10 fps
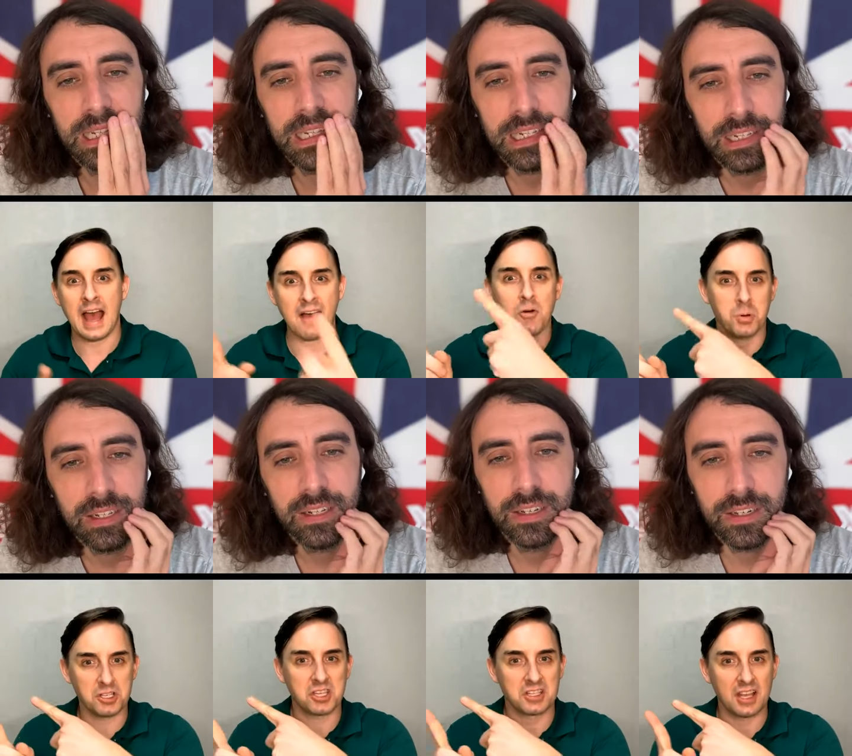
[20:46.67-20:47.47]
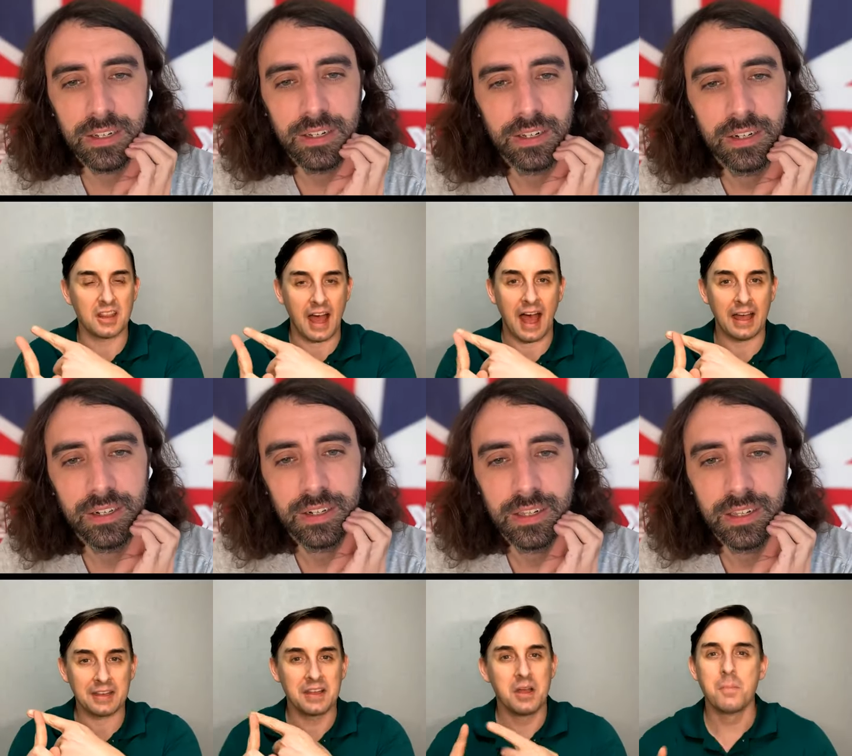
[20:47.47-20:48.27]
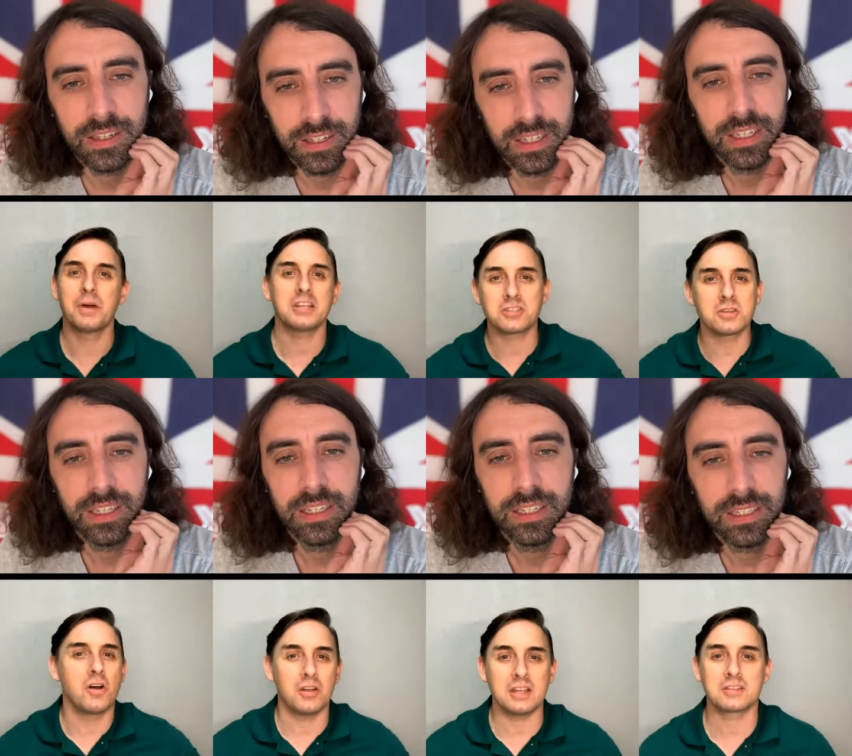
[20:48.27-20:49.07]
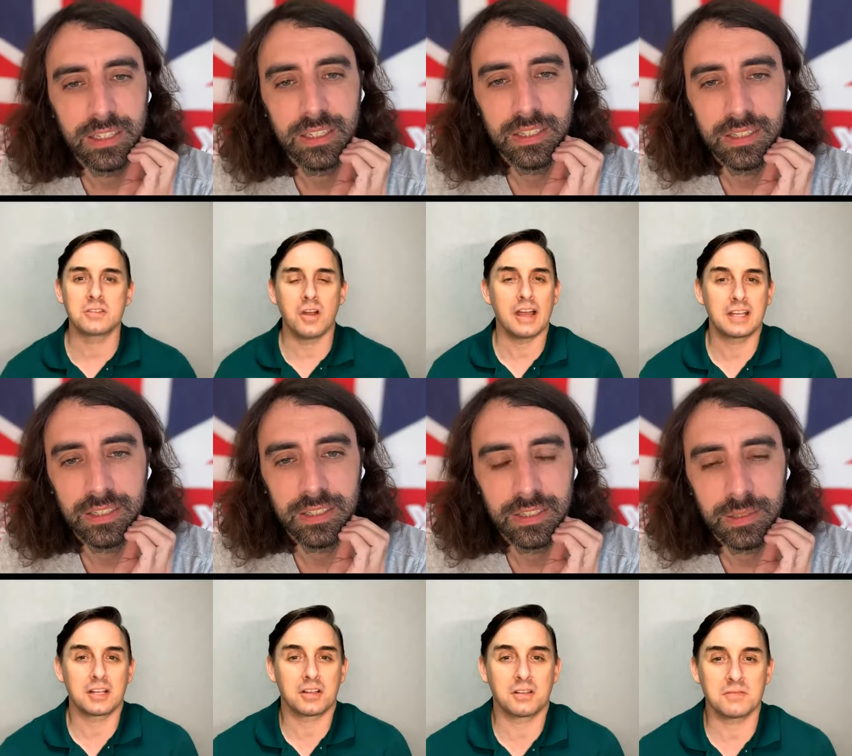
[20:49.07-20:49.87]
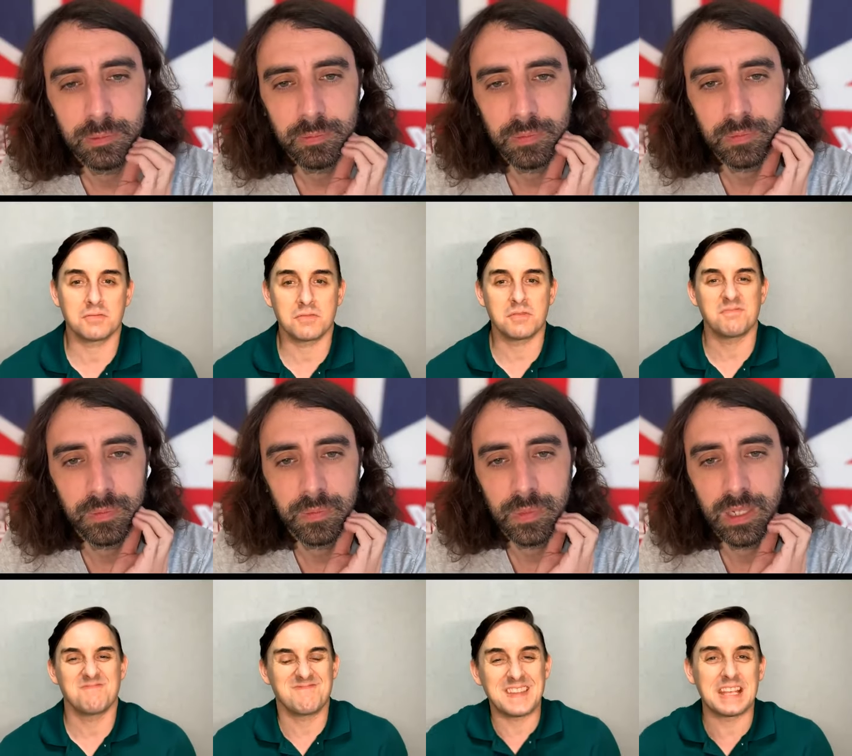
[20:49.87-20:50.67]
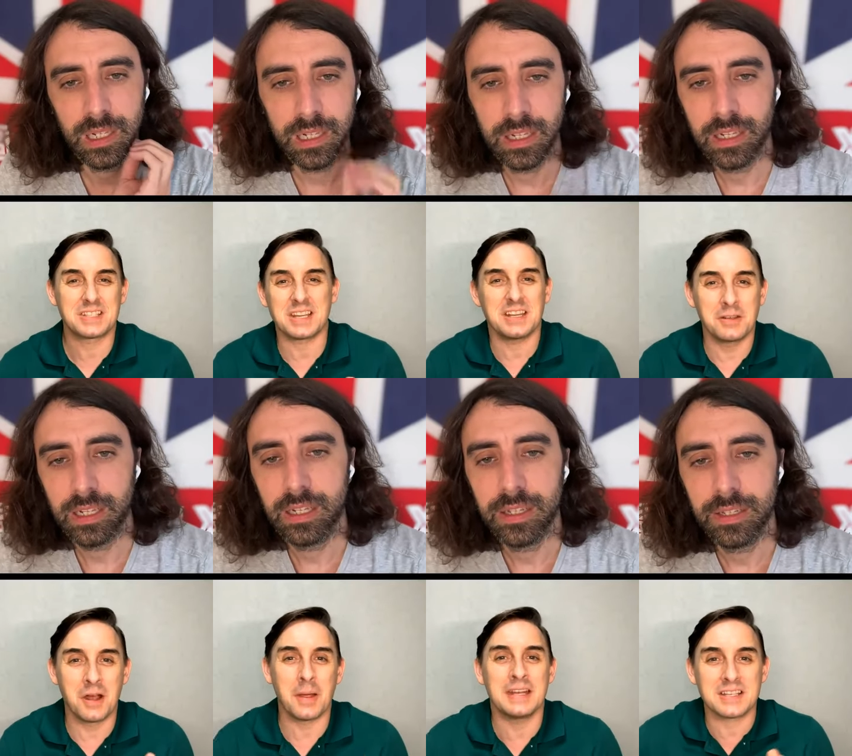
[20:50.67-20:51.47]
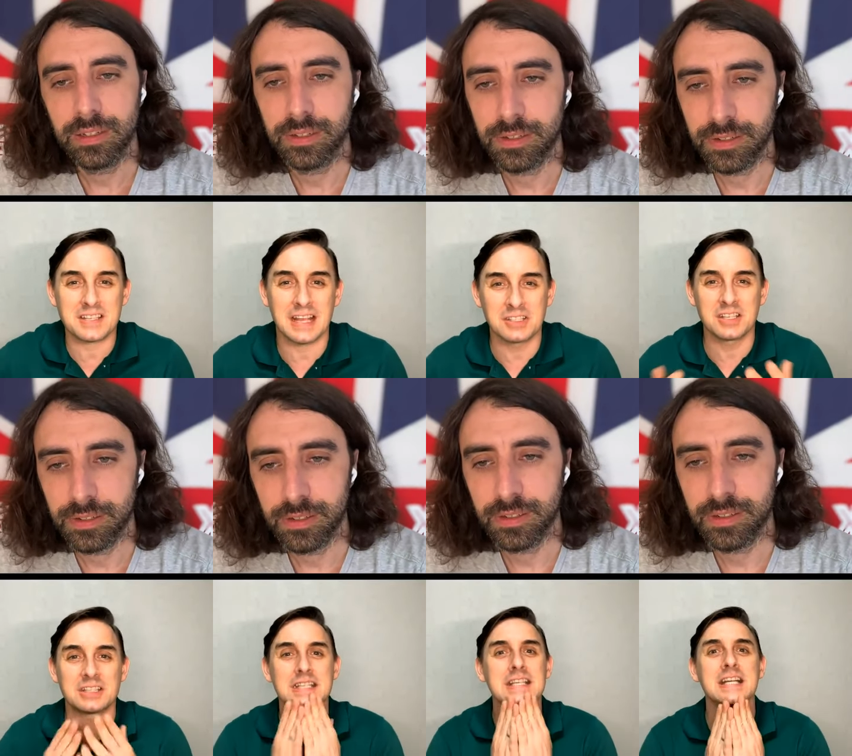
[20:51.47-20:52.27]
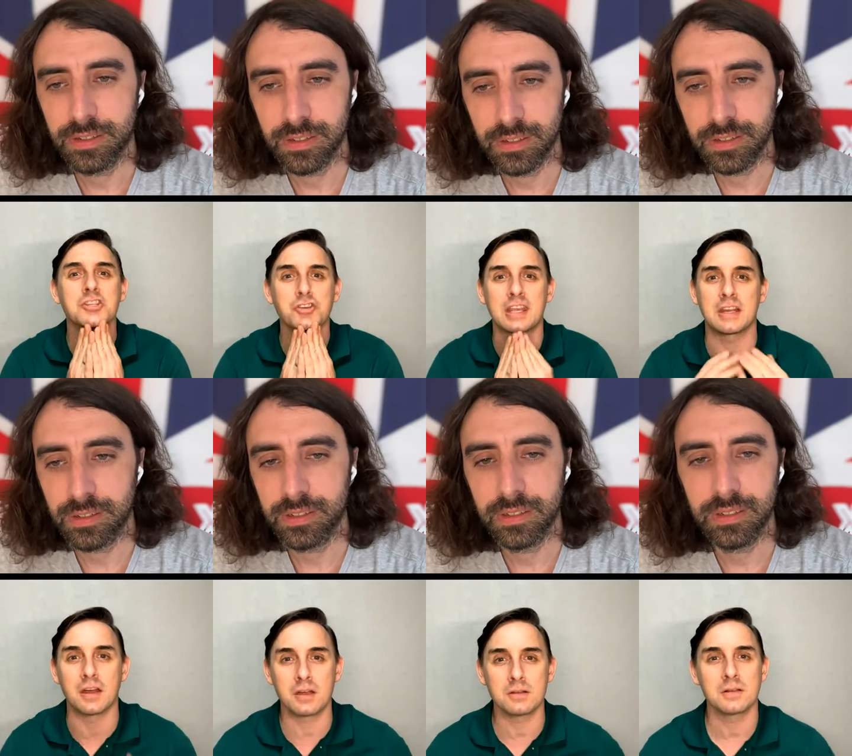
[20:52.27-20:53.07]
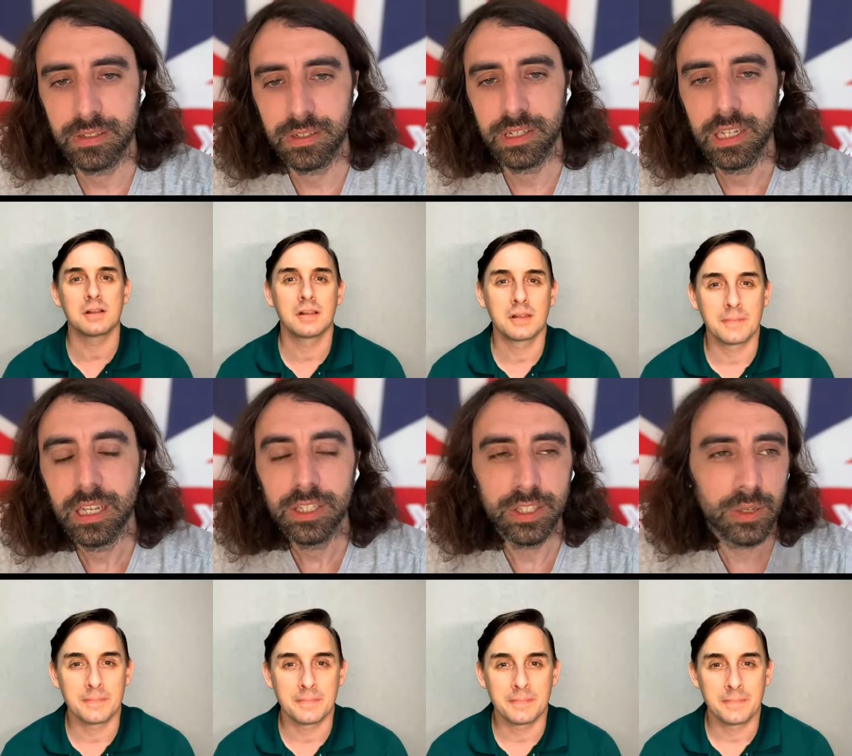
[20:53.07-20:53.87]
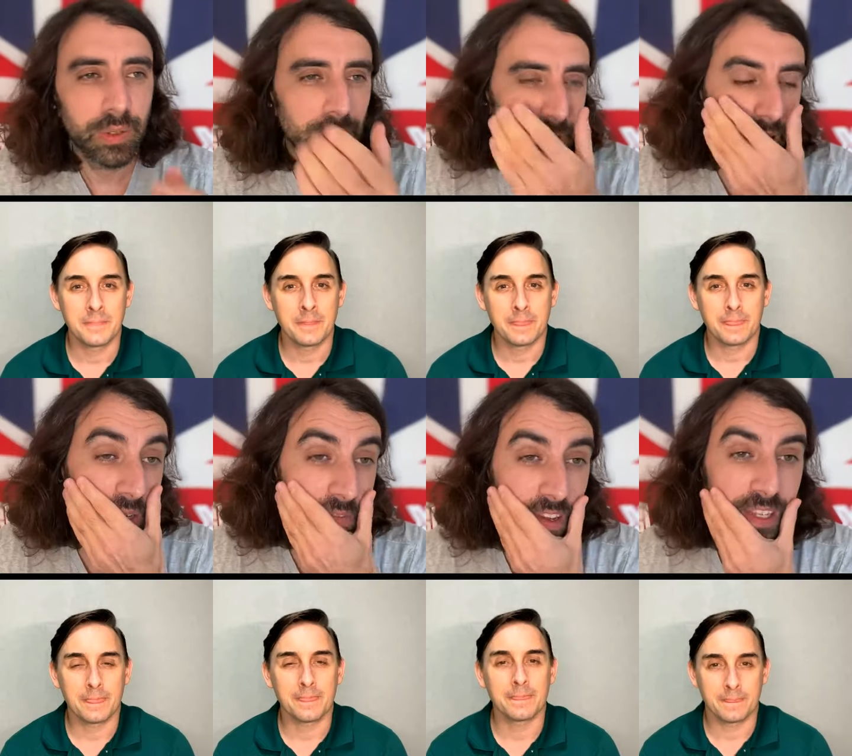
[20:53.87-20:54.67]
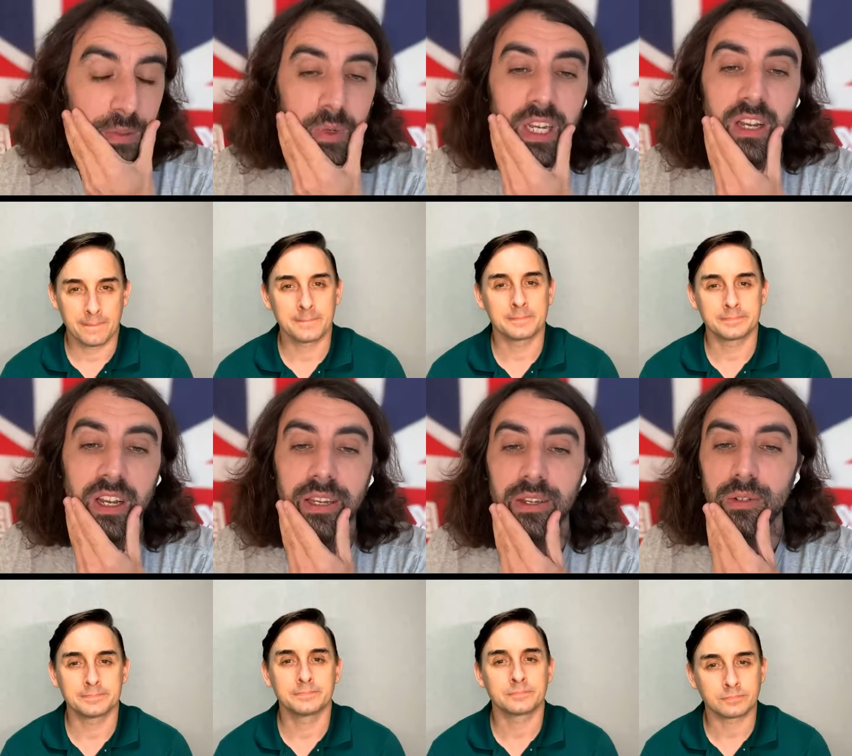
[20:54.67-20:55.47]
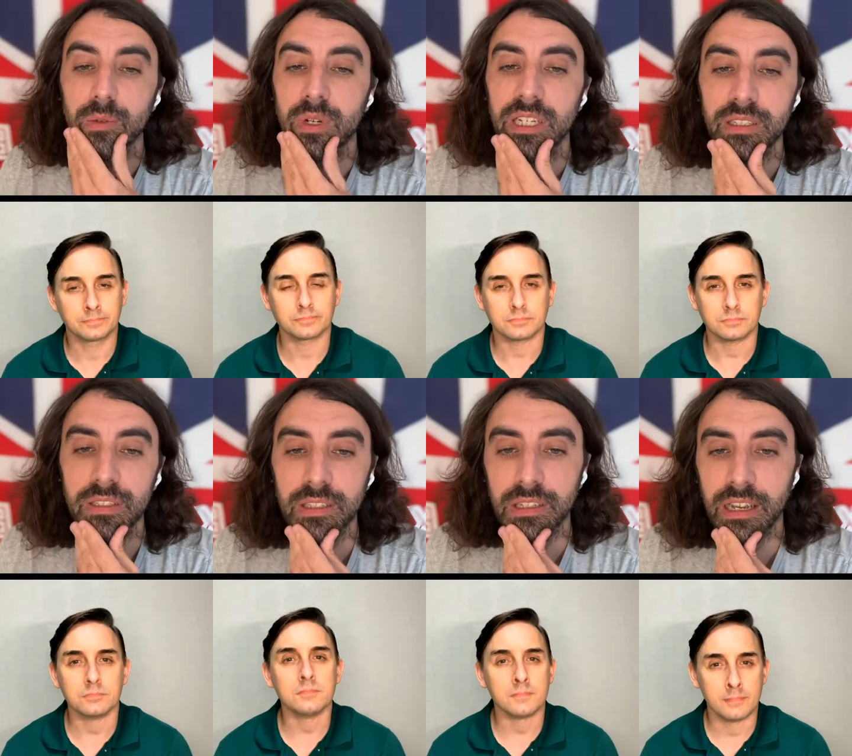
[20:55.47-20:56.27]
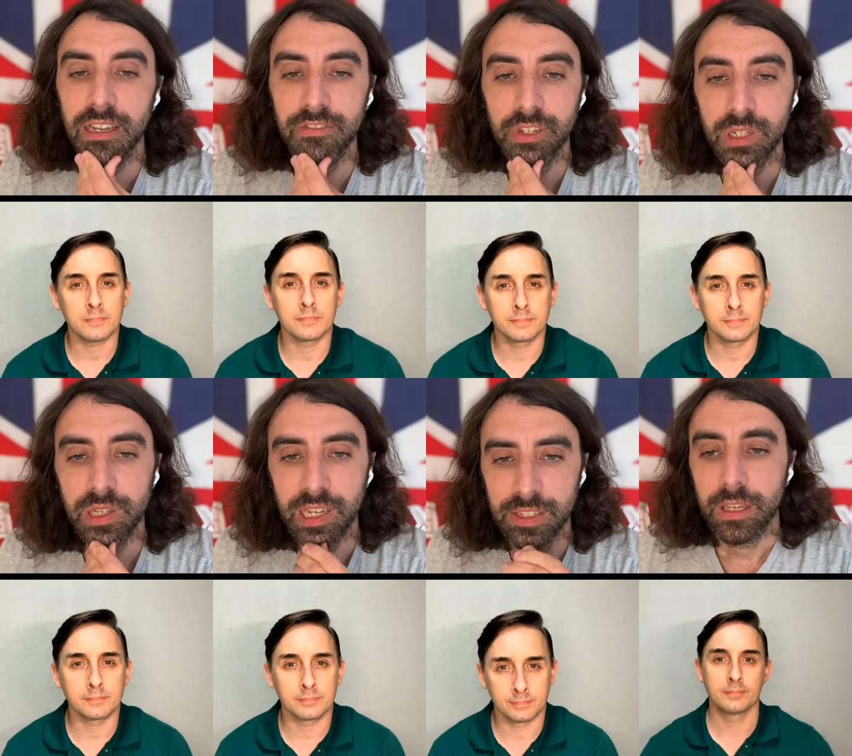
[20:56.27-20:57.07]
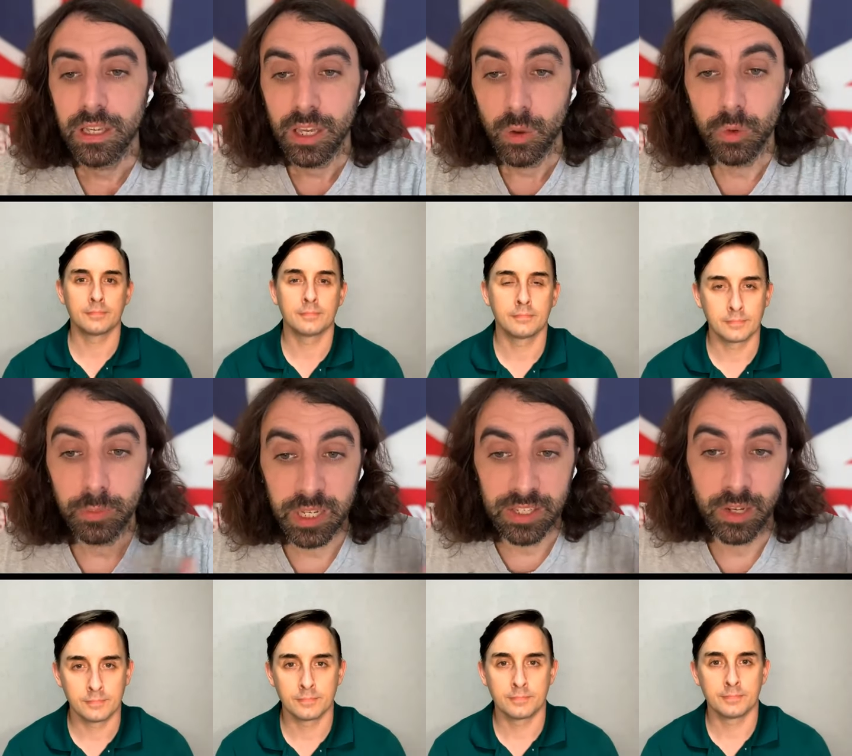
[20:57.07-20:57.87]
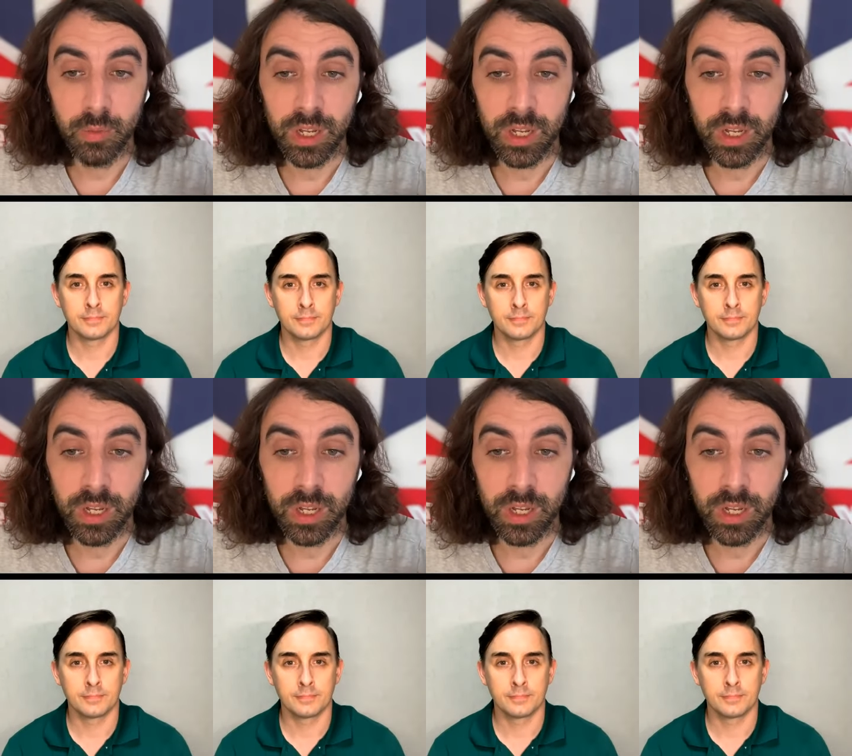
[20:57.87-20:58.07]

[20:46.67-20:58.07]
Speaker 1: have a butcher's at that. But it's not, it's not like a, it's, you know, in a sentence,
Speaker 2: it's kind of tricky, no? So, yeah, in fact, the way I always have heard that would be someone